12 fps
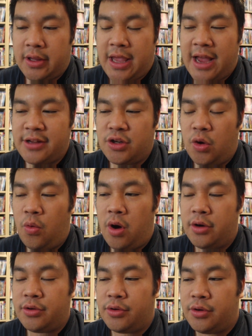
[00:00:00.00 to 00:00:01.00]
Kanto
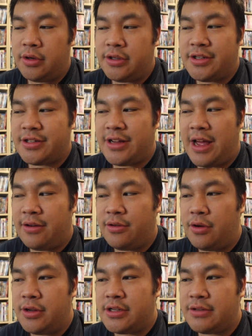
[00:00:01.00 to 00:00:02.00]
Wanderer, just, I don't
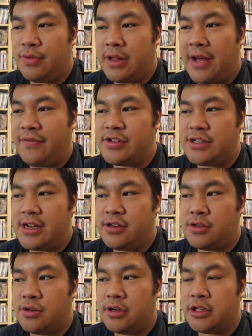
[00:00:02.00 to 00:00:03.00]
know, it doesn't really have a
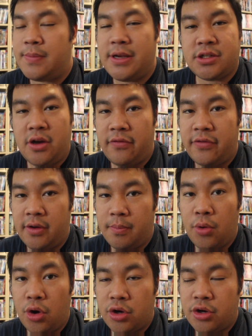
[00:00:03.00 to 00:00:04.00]
center. It's based off of a
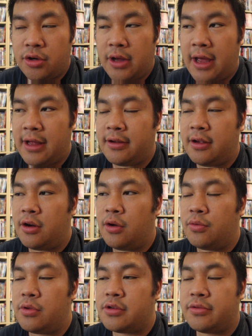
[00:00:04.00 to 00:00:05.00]
book, and, you
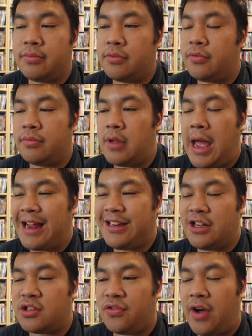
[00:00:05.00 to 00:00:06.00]
know, the
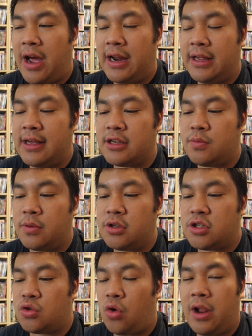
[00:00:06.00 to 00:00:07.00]
acting's fine, I guess, but
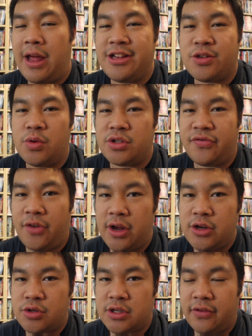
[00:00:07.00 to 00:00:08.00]
the storyline just wasn't
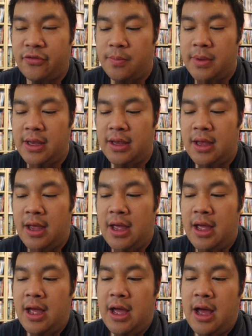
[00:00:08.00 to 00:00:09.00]
very interesting for me.
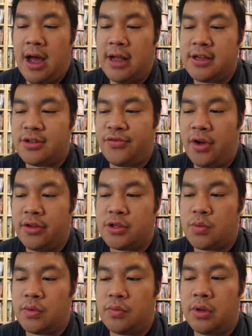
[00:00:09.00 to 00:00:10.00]
I just felt
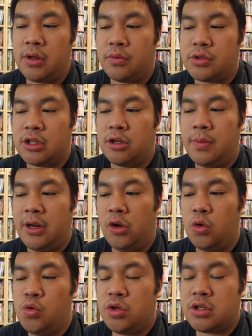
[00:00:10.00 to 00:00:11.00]
this one was a little bit
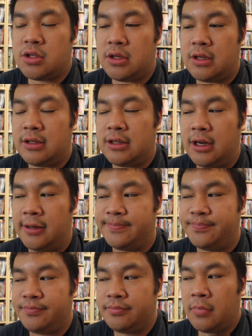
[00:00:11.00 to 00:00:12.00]
loose, and
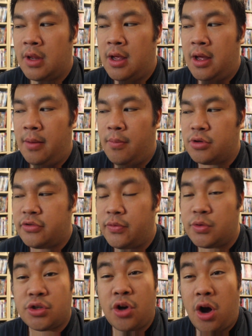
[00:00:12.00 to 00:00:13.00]
um, most of
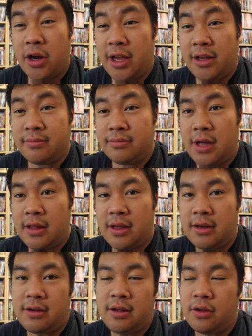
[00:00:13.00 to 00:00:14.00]
it was talking, and
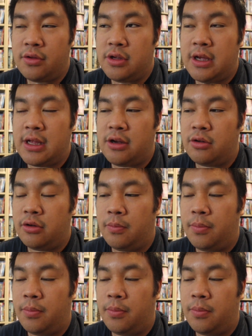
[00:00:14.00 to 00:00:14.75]
then, you know, you get your little